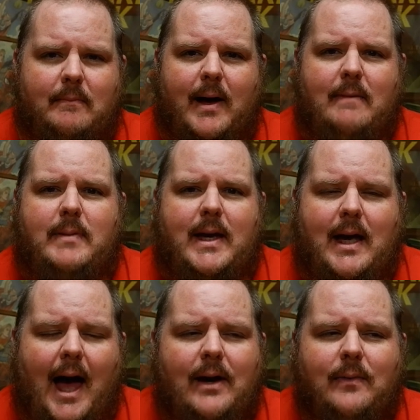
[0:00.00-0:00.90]
it might
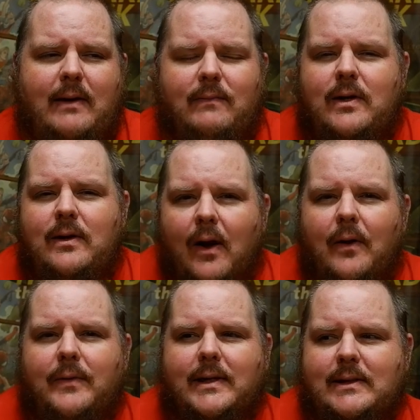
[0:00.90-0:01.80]
be. I don't even
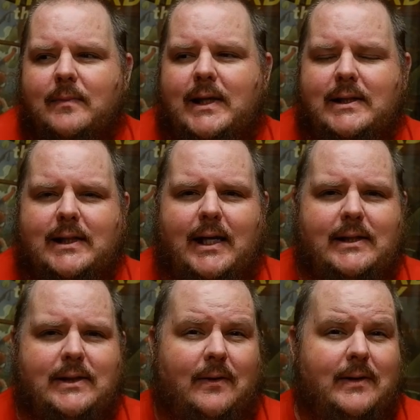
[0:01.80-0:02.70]
know that some of these
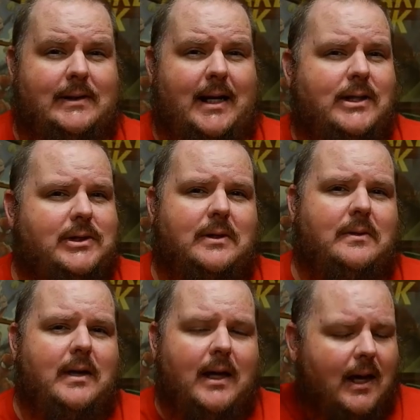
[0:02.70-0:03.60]
things are
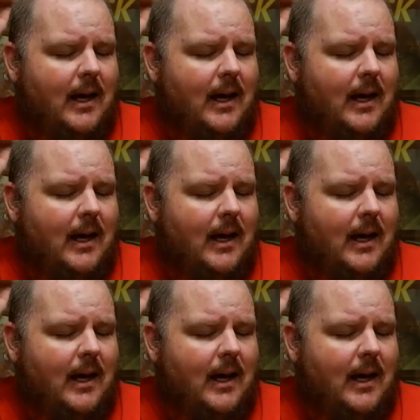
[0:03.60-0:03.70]
intentional.